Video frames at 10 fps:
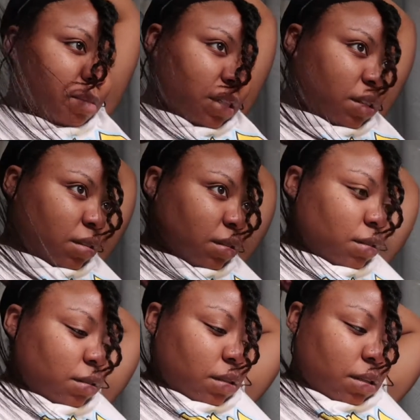
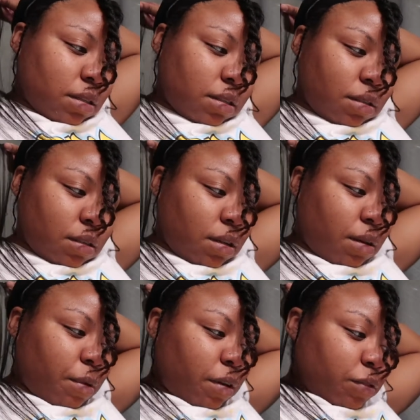because it can
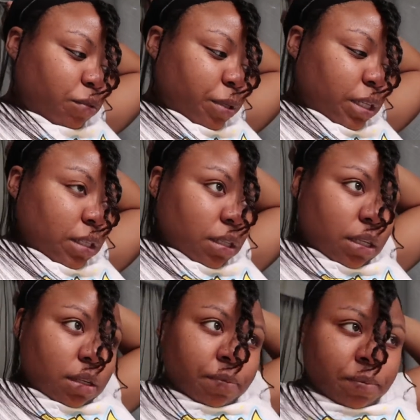come off super
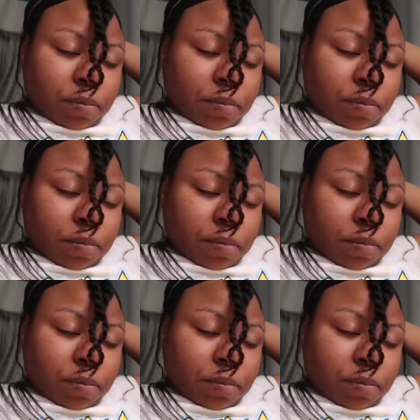easily.